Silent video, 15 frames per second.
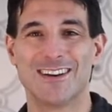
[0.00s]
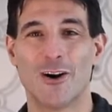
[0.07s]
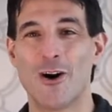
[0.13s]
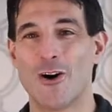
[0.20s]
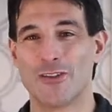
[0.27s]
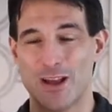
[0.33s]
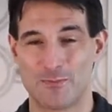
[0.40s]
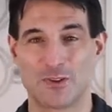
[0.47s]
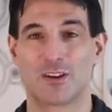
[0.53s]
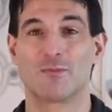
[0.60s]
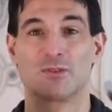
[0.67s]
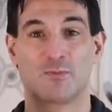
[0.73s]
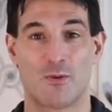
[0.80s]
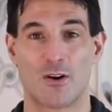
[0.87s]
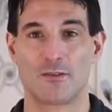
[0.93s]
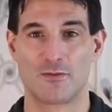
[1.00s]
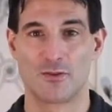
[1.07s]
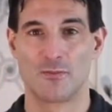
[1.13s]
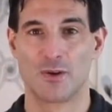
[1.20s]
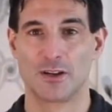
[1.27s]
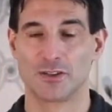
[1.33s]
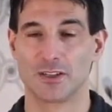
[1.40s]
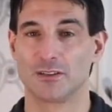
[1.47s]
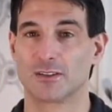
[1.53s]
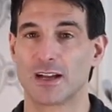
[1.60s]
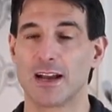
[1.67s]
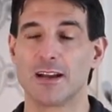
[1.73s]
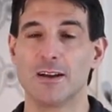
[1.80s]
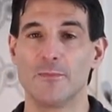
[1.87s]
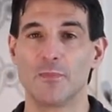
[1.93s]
All that becomes part of your budget, okay?